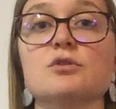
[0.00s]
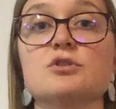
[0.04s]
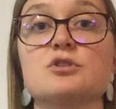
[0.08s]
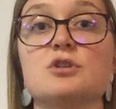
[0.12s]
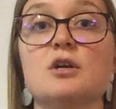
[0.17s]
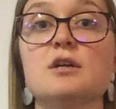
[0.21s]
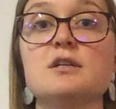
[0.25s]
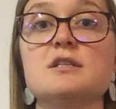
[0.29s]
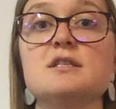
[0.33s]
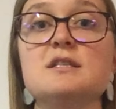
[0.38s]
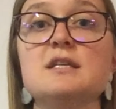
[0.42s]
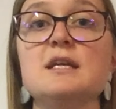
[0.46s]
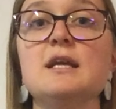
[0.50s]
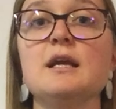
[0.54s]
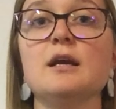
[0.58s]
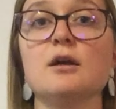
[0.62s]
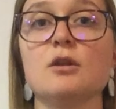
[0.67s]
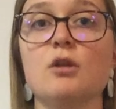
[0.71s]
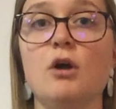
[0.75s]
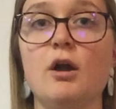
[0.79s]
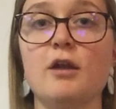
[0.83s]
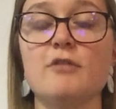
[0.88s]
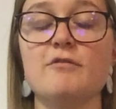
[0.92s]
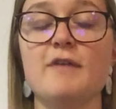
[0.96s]
You'll start seeing
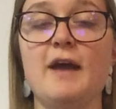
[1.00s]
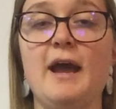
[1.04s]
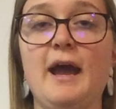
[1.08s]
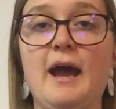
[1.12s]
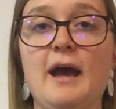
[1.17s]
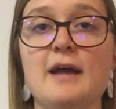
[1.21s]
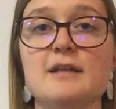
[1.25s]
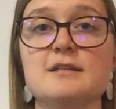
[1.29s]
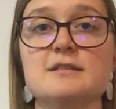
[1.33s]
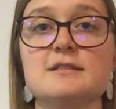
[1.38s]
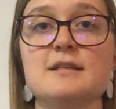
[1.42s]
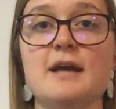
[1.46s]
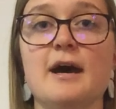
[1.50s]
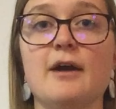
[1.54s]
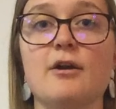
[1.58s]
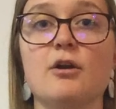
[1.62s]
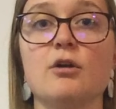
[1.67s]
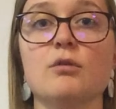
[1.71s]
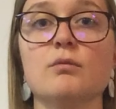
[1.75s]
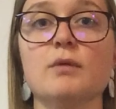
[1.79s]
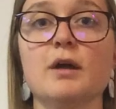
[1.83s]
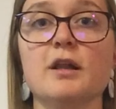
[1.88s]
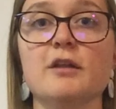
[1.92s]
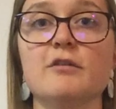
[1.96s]
a lot of ads that
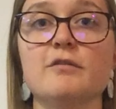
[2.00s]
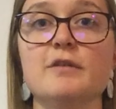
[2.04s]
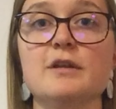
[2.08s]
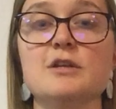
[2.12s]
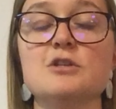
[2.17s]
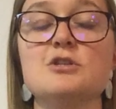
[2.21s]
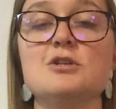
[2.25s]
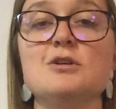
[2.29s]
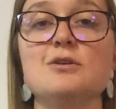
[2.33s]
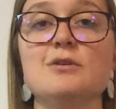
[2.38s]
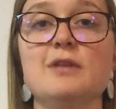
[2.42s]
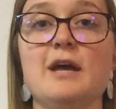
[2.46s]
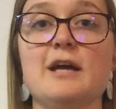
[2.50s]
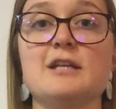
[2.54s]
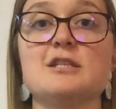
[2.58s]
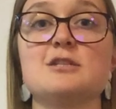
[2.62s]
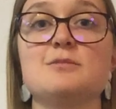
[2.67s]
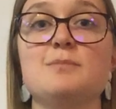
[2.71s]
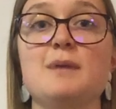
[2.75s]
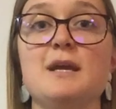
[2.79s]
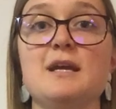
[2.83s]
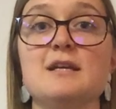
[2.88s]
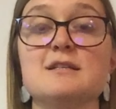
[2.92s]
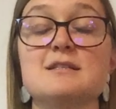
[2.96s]
are relevant to that
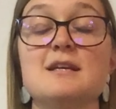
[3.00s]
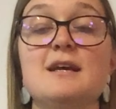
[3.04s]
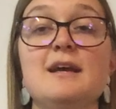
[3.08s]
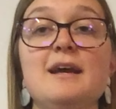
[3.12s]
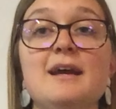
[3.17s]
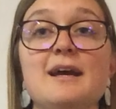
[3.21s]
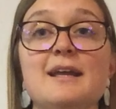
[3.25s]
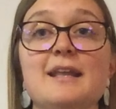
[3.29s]
space.